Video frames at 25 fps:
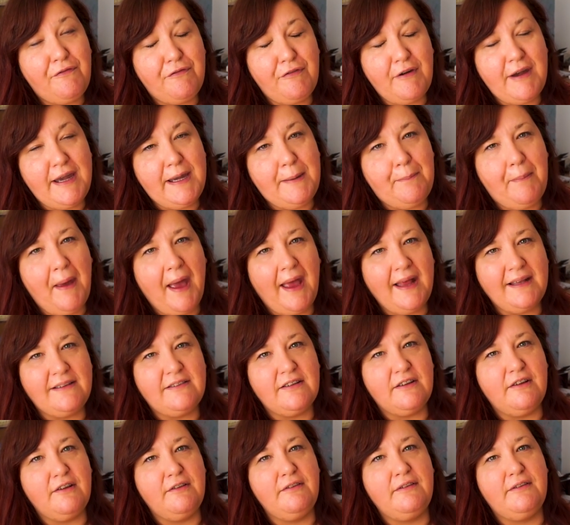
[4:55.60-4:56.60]
free
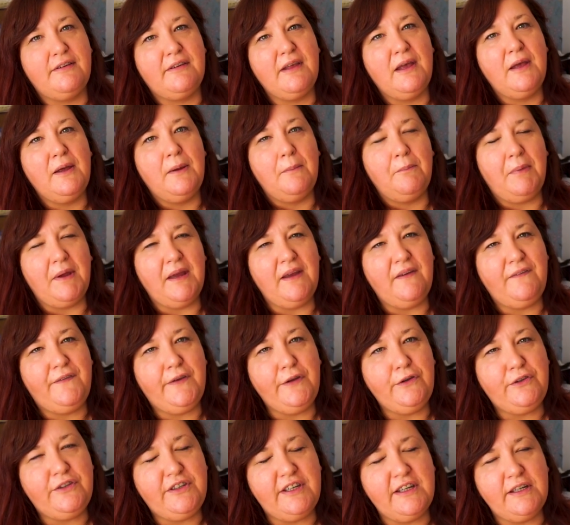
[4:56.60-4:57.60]
patterns. But if
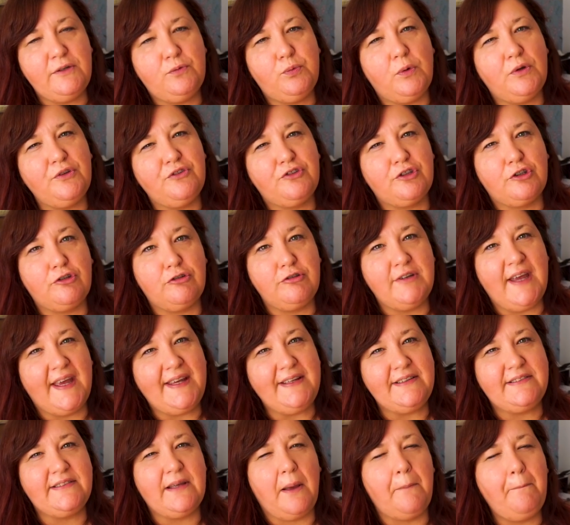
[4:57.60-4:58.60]
you did want to
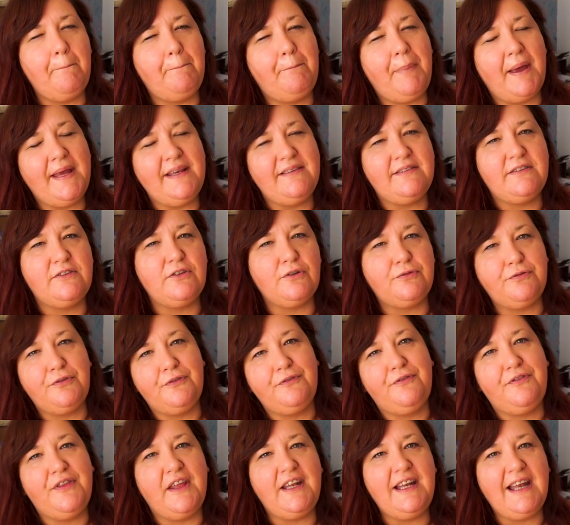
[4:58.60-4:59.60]
create some based off
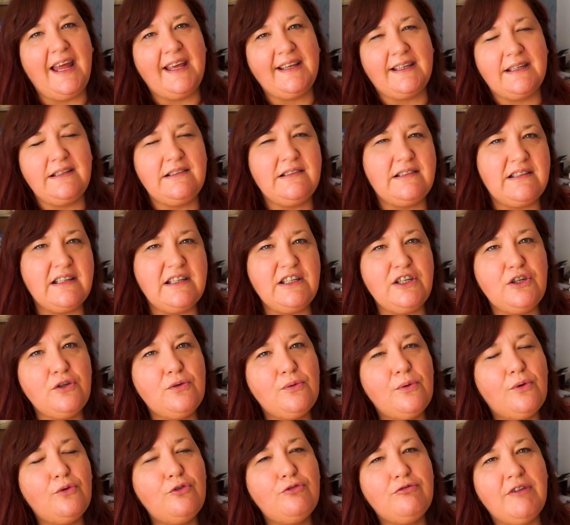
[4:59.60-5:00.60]
of the leggings that
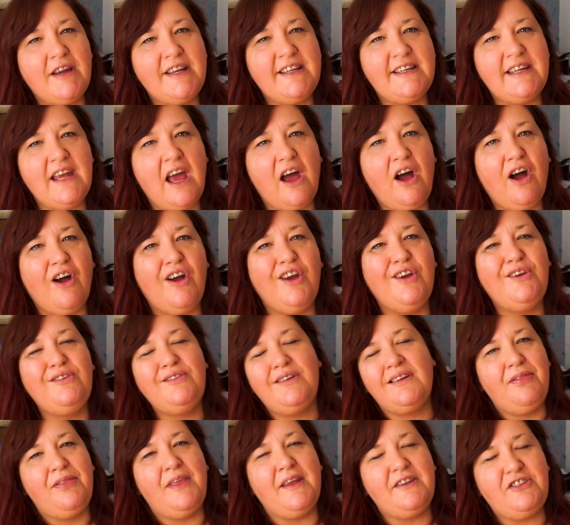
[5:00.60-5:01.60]
you already own,
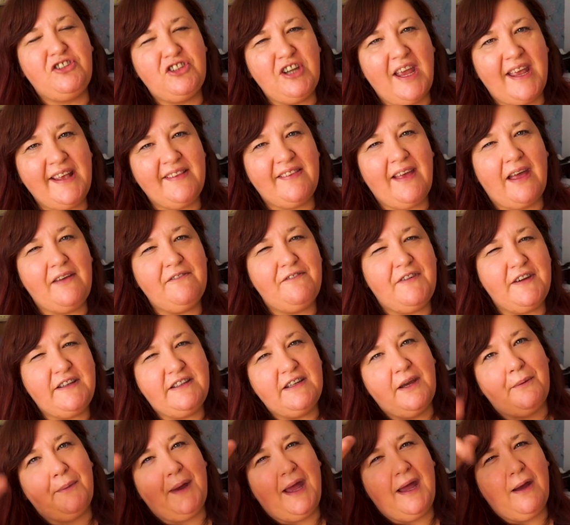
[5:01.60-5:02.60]
then check that
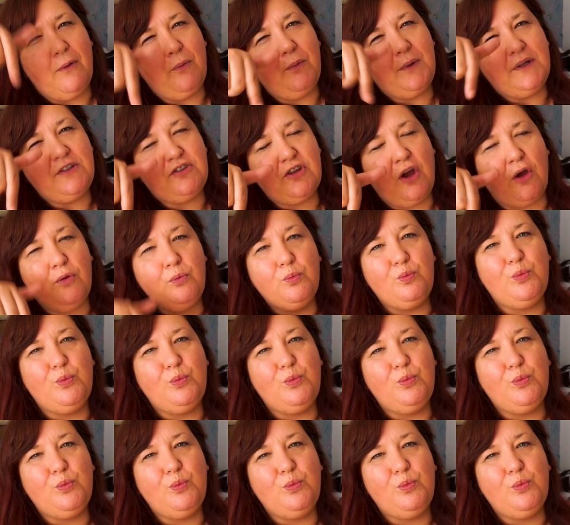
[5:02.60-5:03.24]
video out, which I